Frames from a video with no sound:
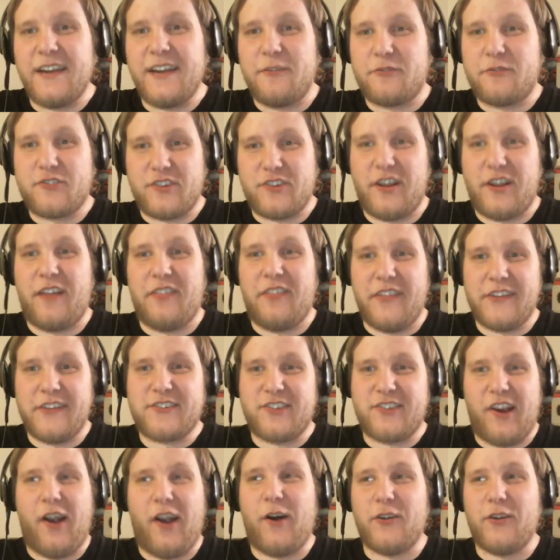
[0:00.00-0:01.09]
of the
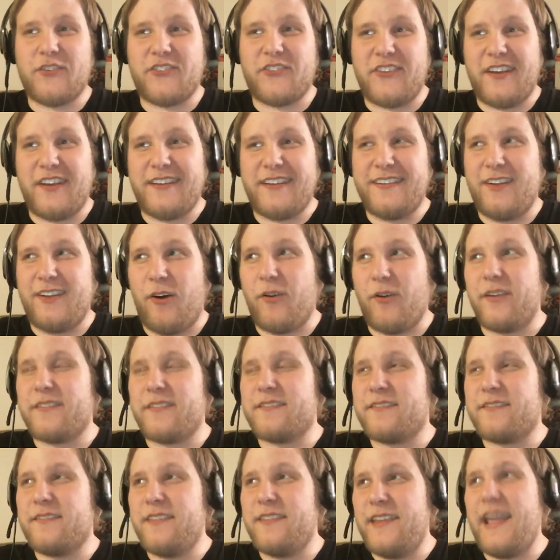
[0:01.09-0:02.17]
Charleston, or
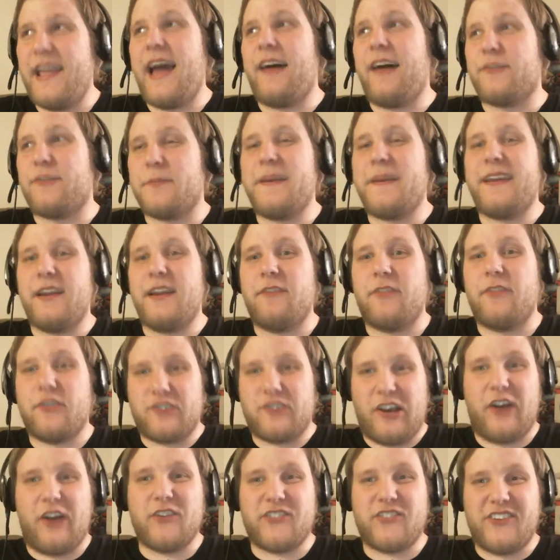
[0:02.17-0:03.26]
yeah, speaking of the
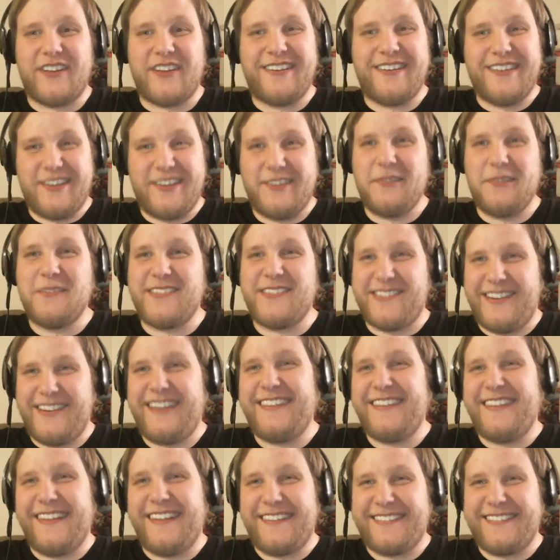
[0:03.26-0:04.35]
Charleston, did you see
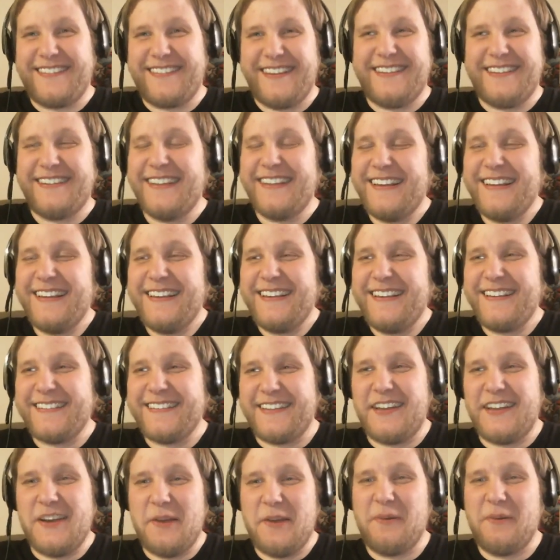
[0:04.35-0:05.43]
the
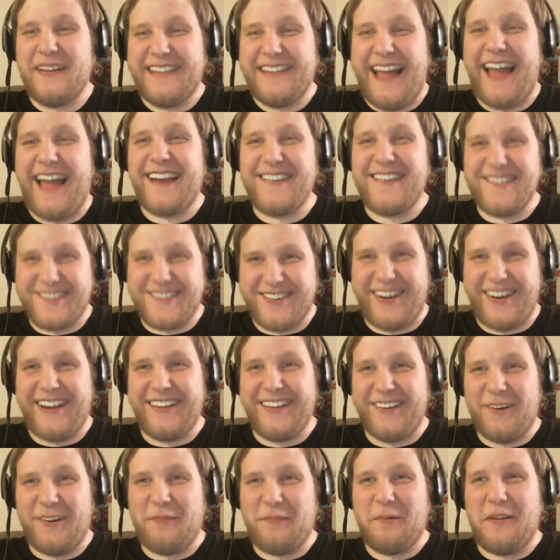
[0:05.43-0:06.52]
new Aladdin
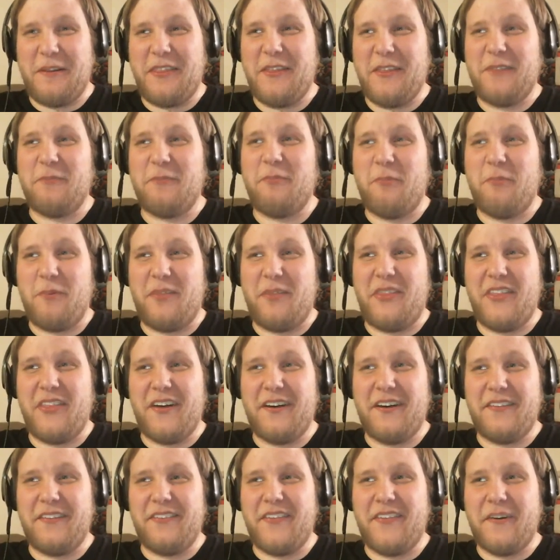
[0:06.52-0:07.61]
trailer where
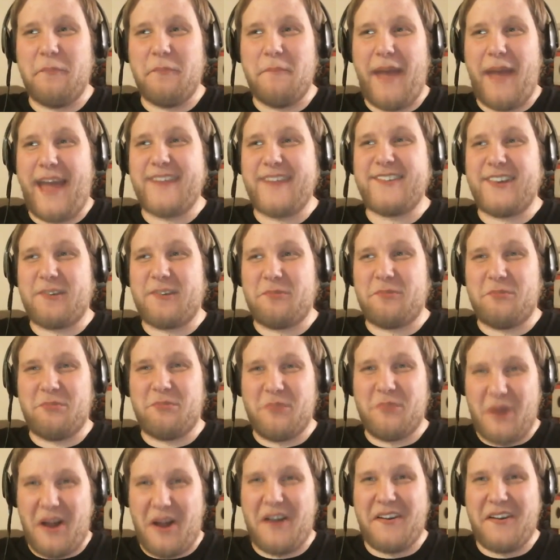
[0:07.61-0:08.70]
the magic
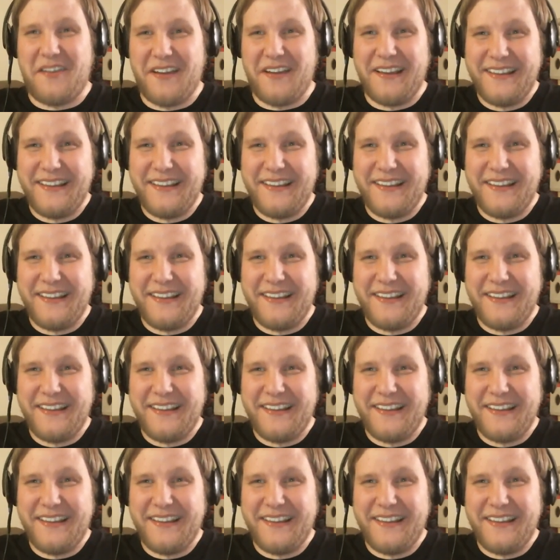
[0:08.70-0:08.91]
rug